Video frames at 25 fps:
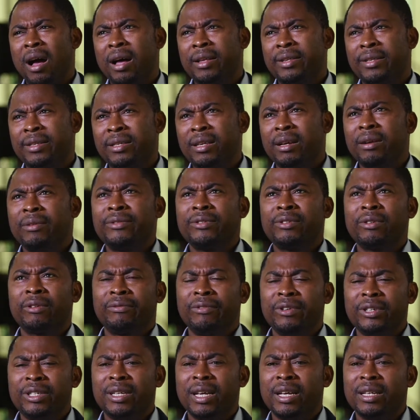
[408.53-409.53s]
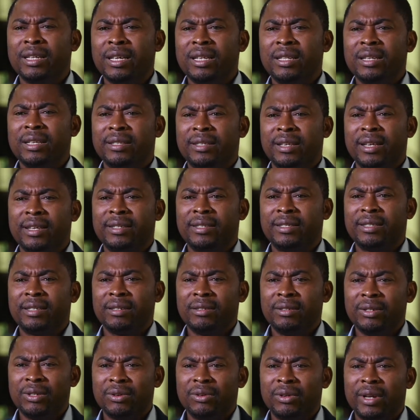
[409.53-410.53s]
self-sufficient in the sense,
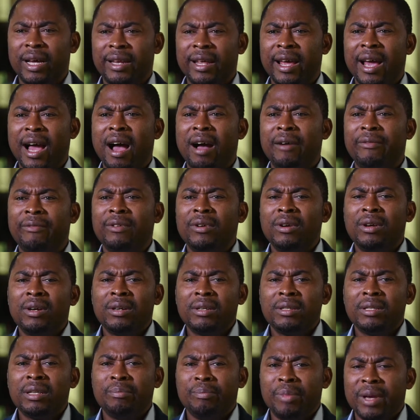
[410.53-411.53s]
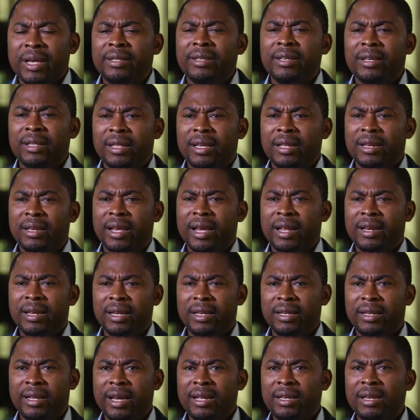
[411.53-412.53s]
you know, that they have the basic thing they
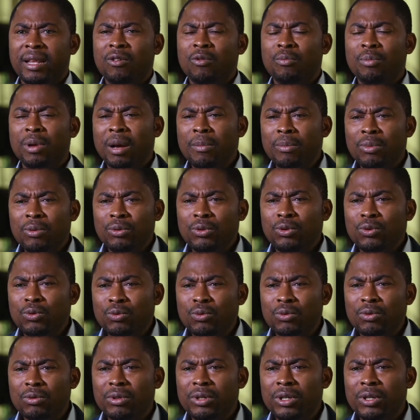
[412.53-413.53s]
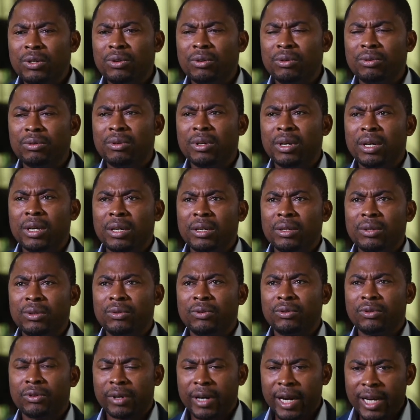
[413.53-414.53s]
need, then they'll be able to, you know,
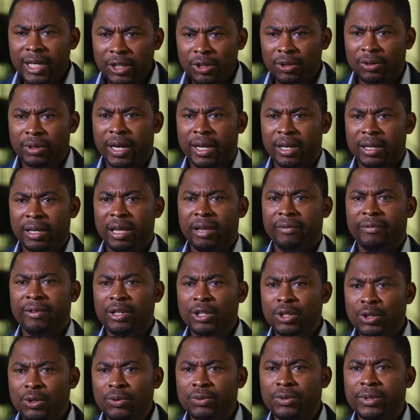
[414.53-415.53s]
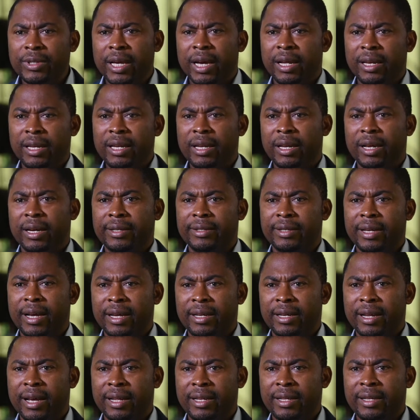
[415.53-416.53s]
to rationally even choose their leaders.
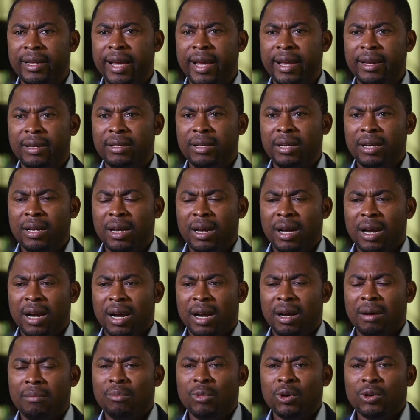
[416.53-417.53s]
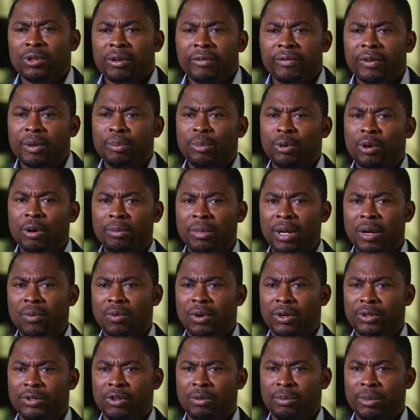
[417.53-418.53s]
And then most of the problem
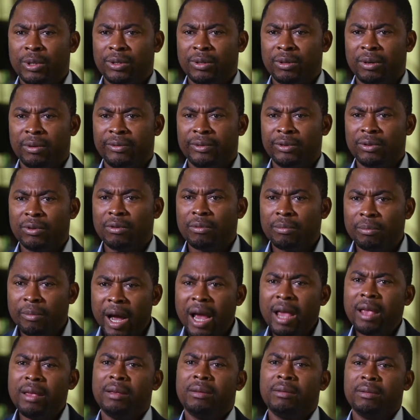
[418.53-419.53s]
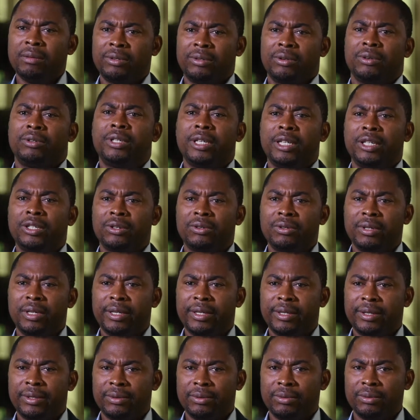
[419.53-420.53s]
will also be solved. So my suggestion
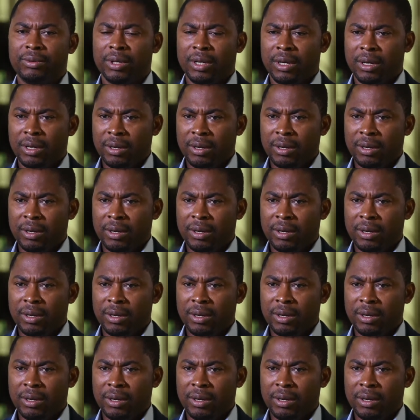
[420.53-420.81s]
is to